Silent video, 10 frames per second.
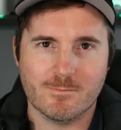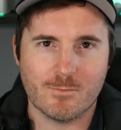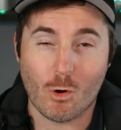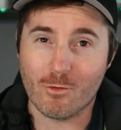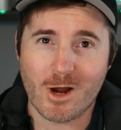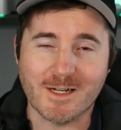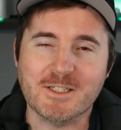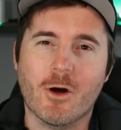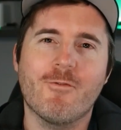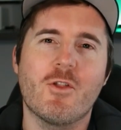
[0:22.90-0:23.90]
All right, so
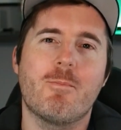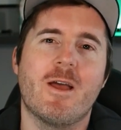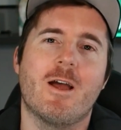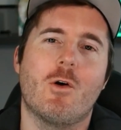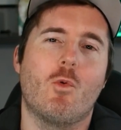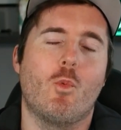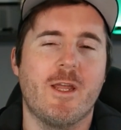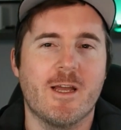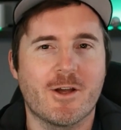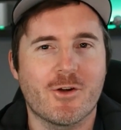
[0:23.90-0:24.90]
off the bat,
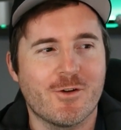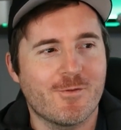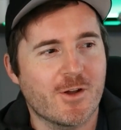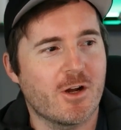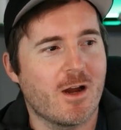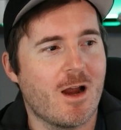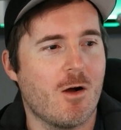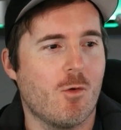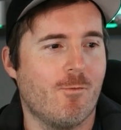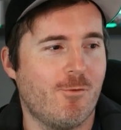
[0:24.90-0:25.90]
we are going to figure
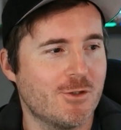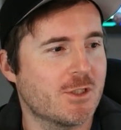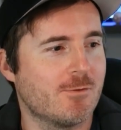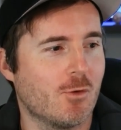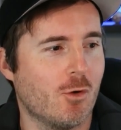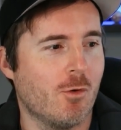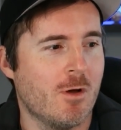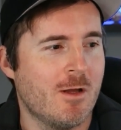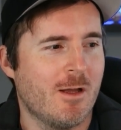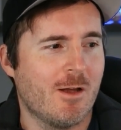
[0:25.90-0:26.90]
out, first of all,
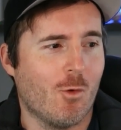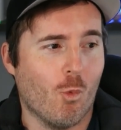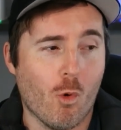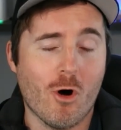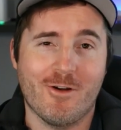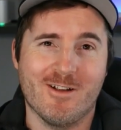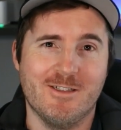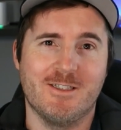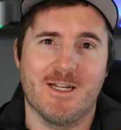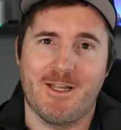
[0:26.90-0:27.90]
what
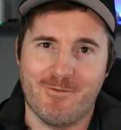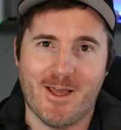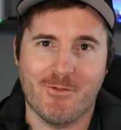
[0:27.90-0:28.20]
is a favvy